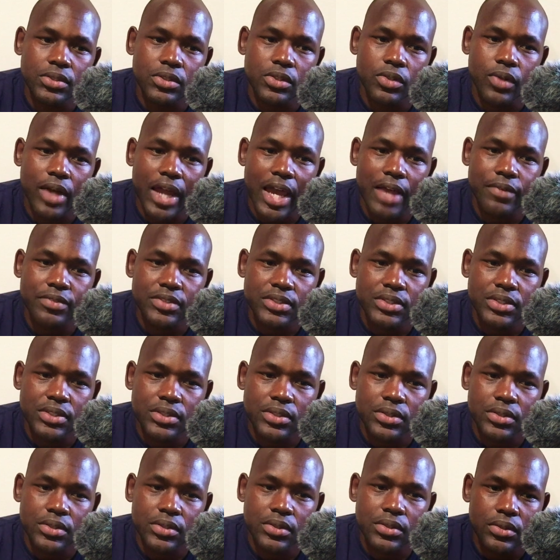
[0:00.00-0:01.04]
crafts
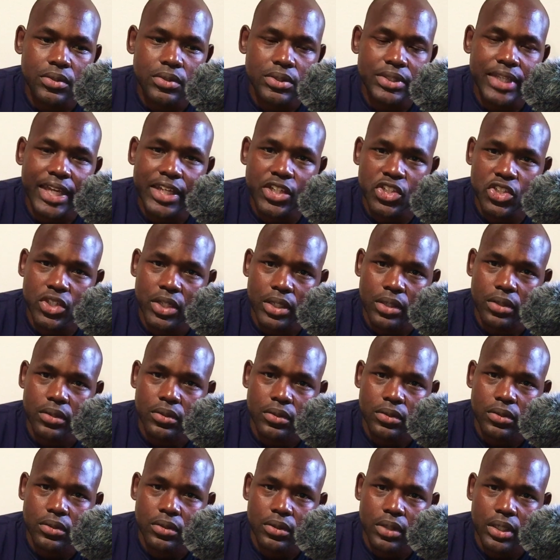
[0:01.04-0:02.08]
tension
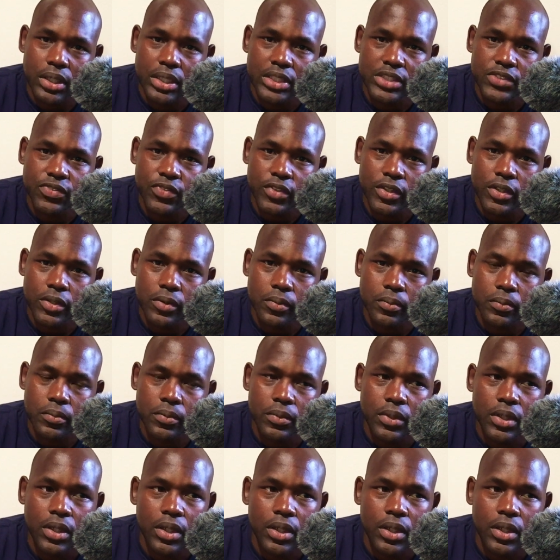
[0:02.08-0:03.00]
in this film,